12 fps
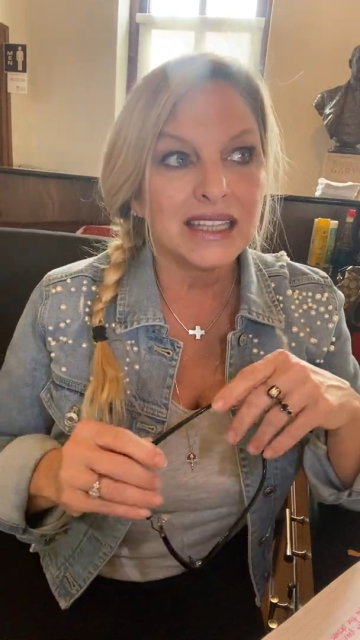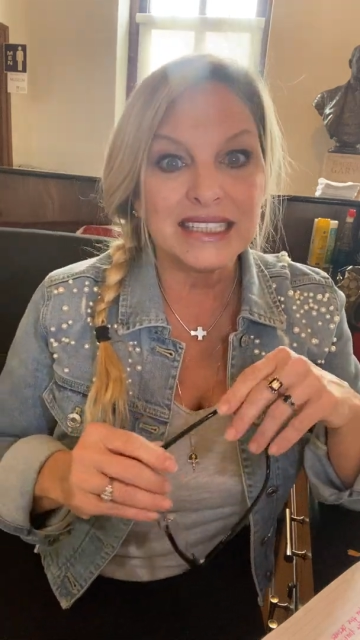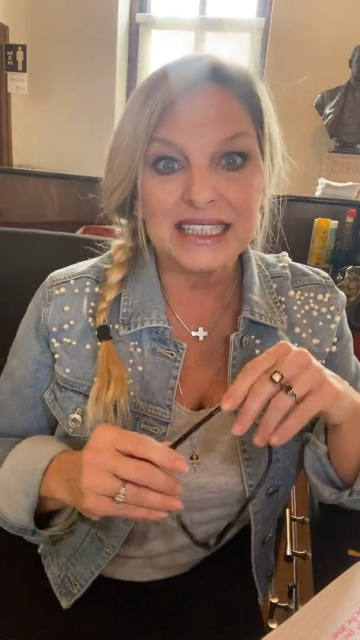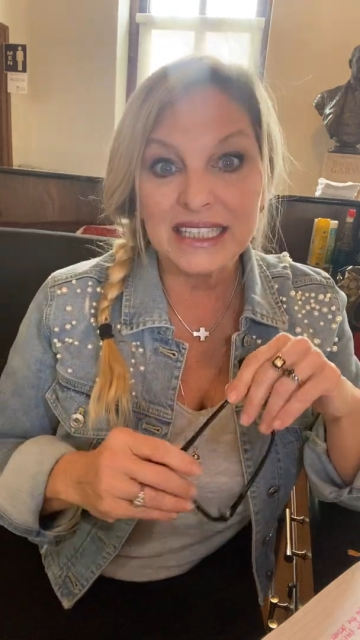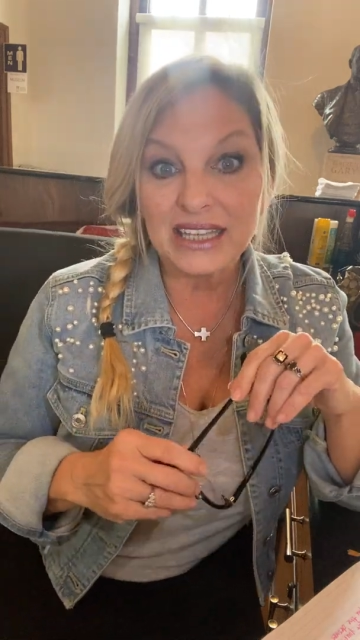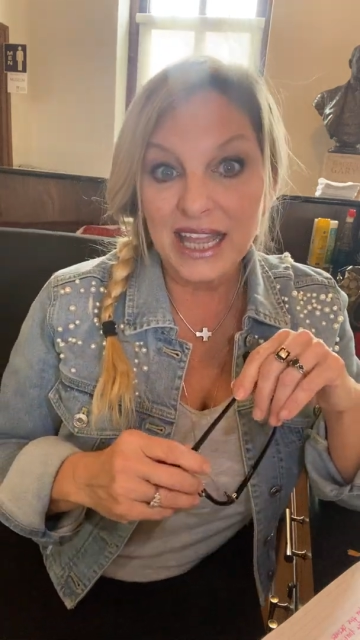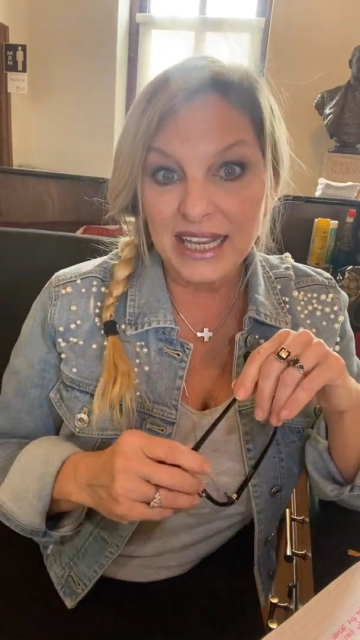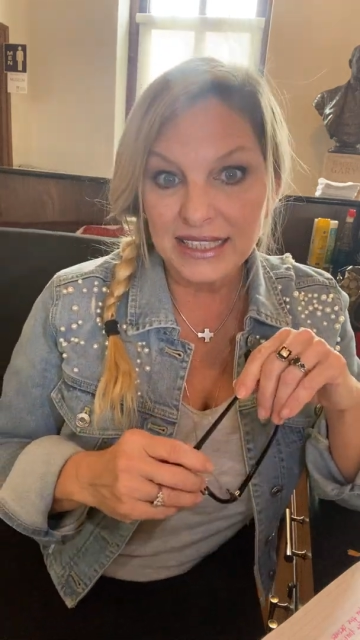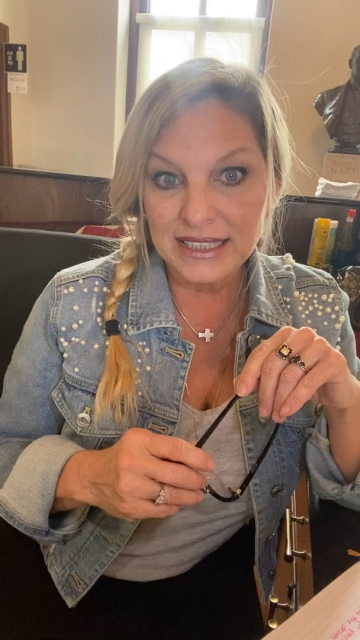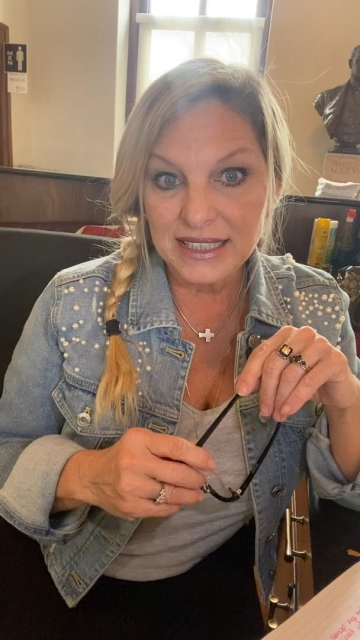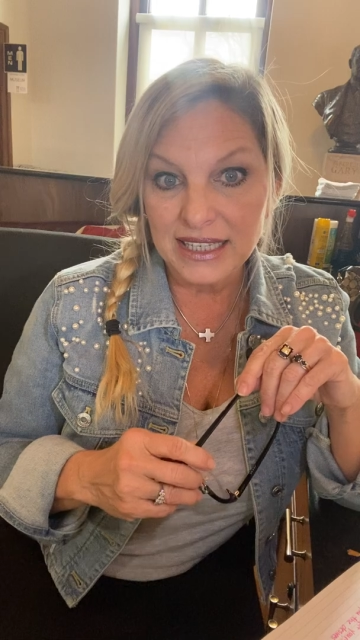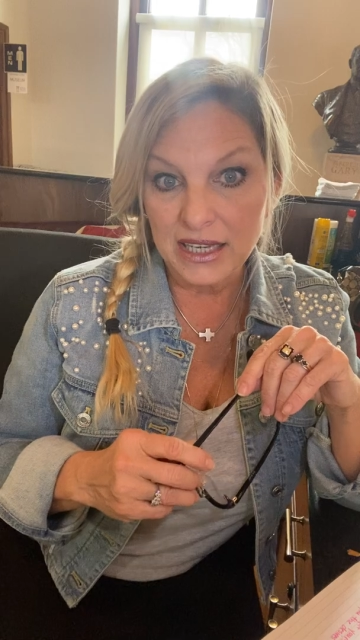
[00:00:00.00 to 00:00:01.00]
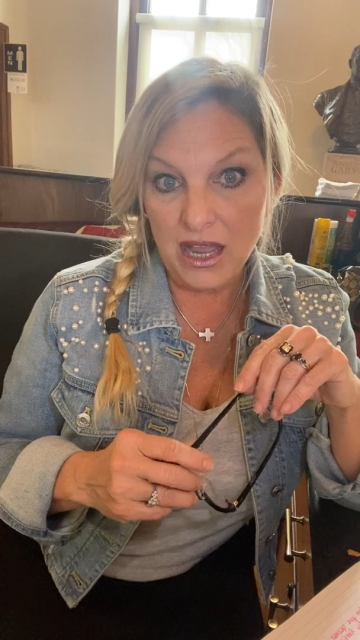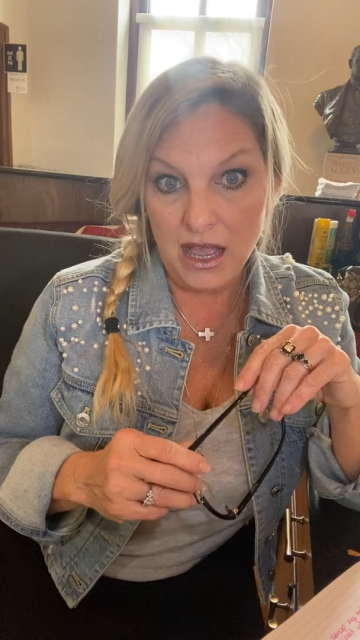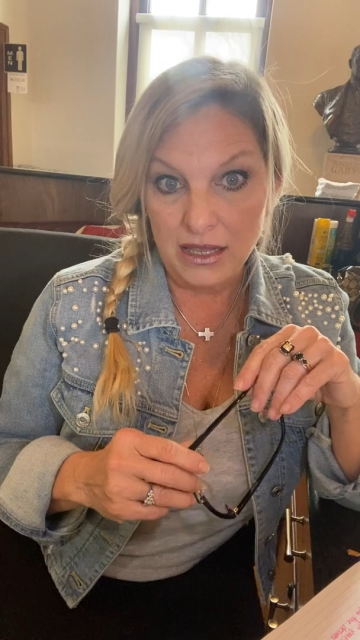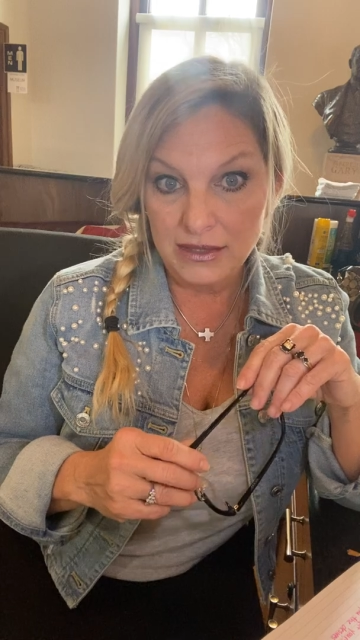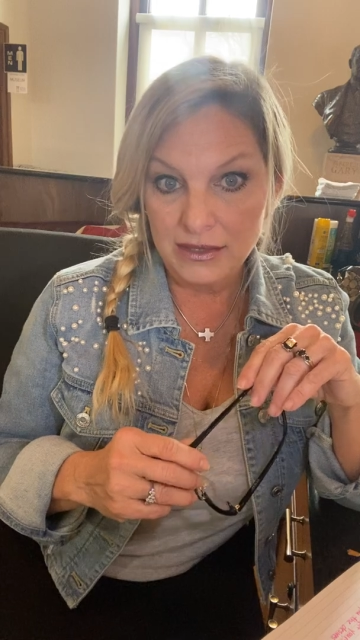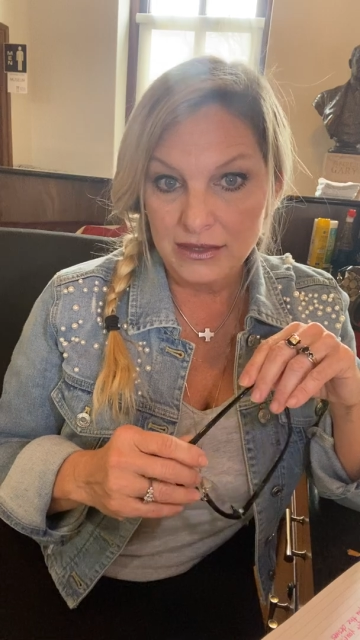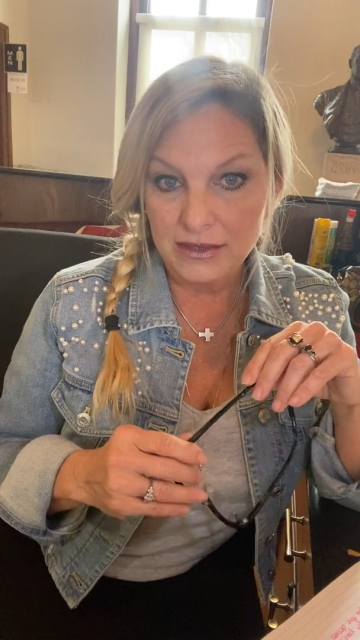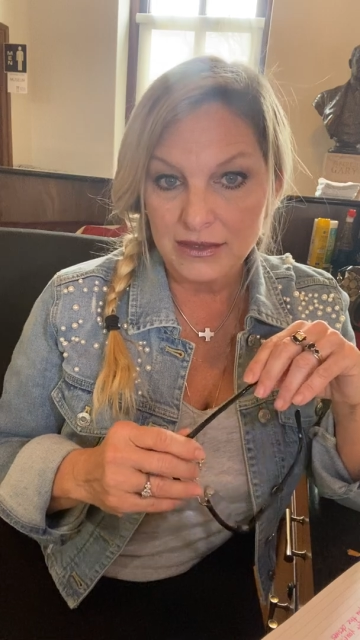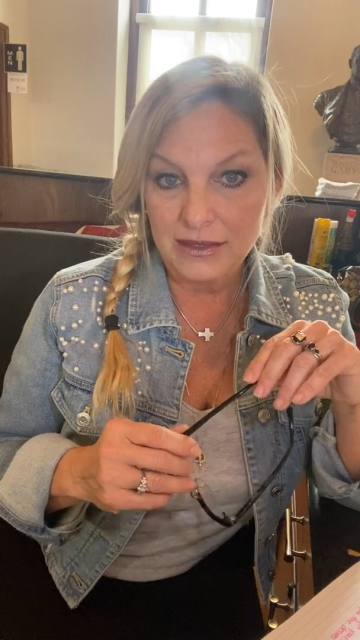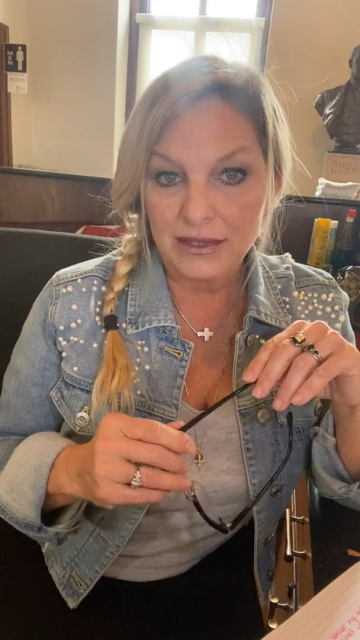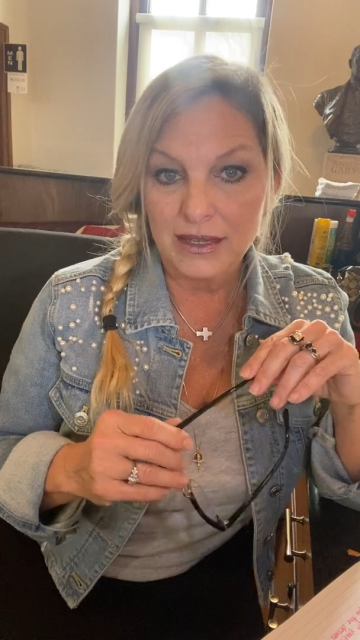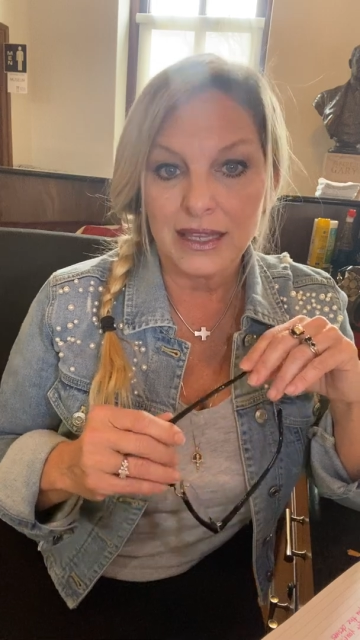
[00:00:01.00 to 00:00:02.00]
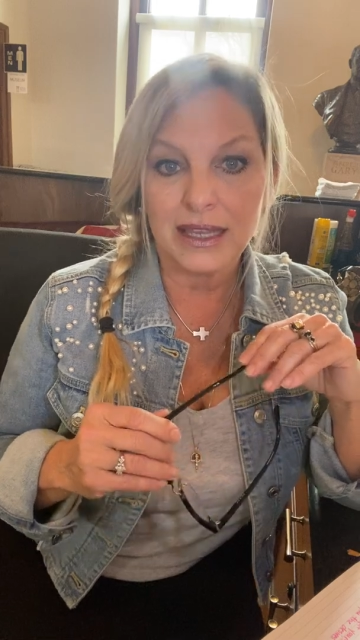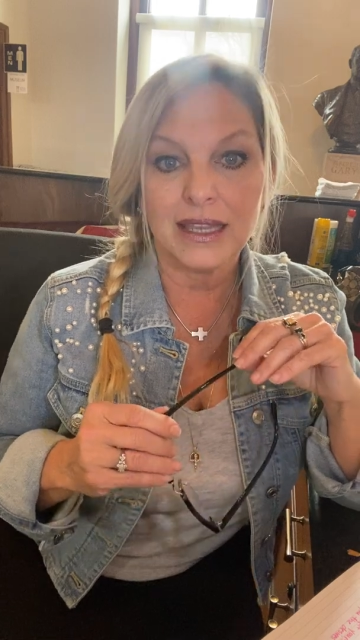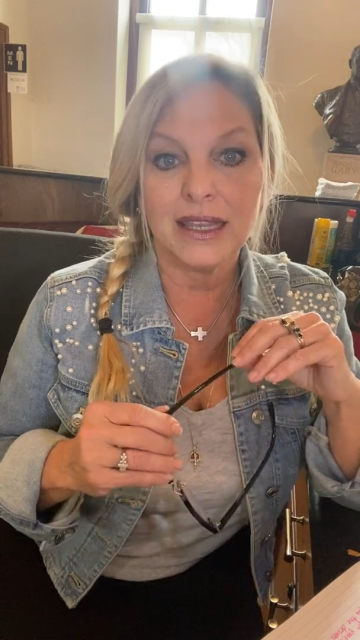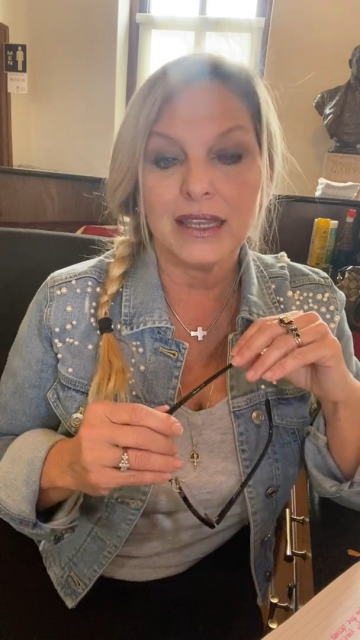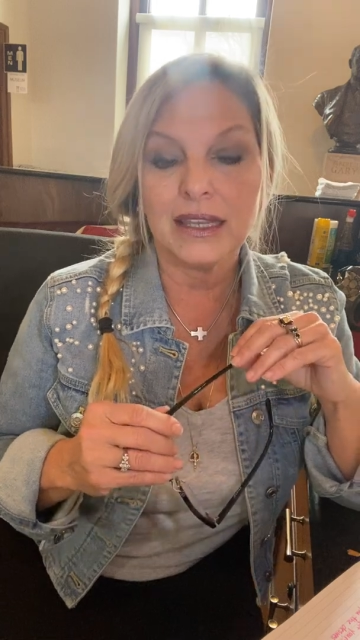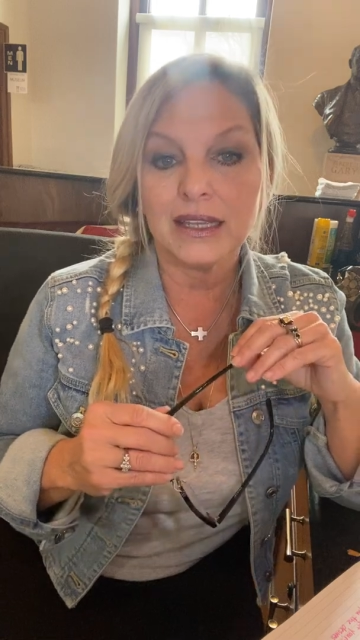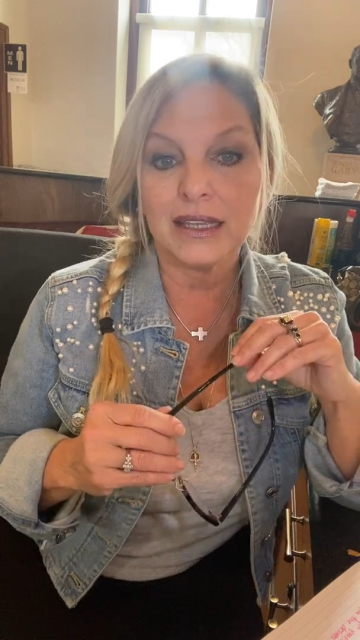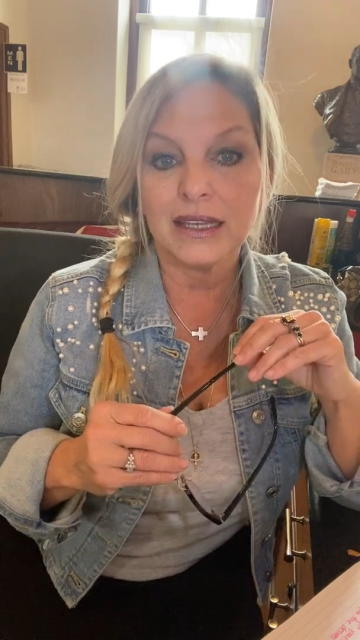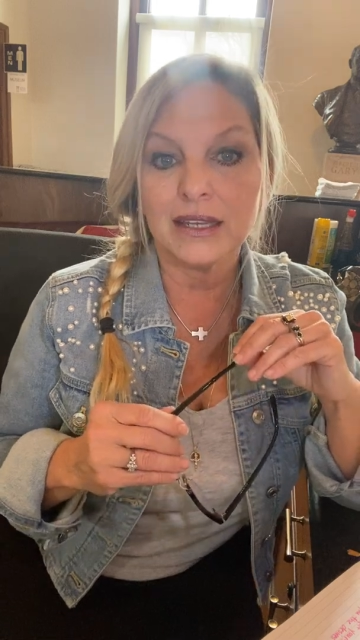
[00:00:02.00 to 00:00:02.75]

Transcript: delights in us. He,